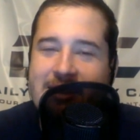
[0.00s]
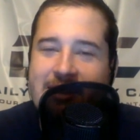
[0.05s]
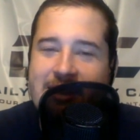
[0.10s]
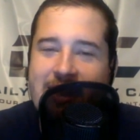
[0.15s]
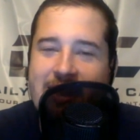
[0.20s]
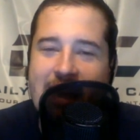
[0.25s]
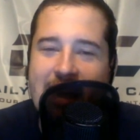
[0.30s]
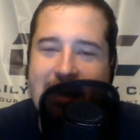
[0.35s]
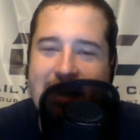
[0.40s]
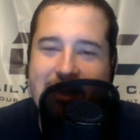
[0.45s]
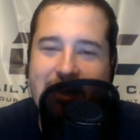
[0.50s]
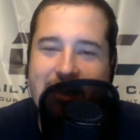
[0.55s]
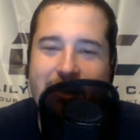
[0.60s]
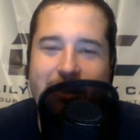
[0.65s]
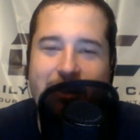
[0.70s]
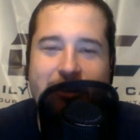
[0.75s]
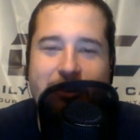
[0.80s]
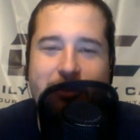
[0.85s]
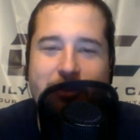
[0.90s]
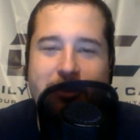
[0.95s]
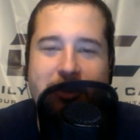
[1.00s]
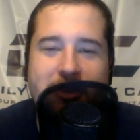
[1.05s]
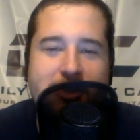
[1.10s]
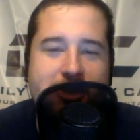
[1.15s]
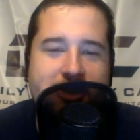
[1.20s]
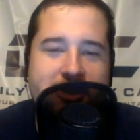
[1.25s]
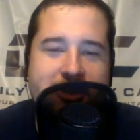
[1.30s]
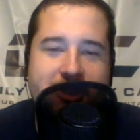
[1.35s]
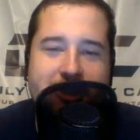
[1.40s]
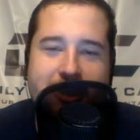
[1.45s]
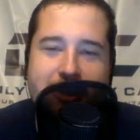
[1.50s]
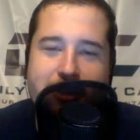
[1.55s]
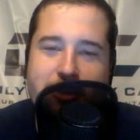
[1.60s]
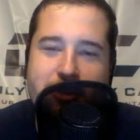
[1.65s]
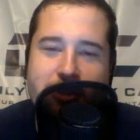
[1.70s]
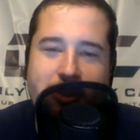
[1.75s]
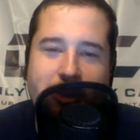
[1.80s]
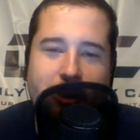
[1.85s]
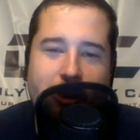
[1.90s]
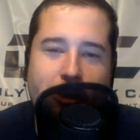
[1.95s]
that's a little egregious there.
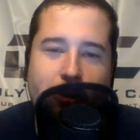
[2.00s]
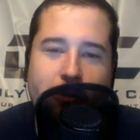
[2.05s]
So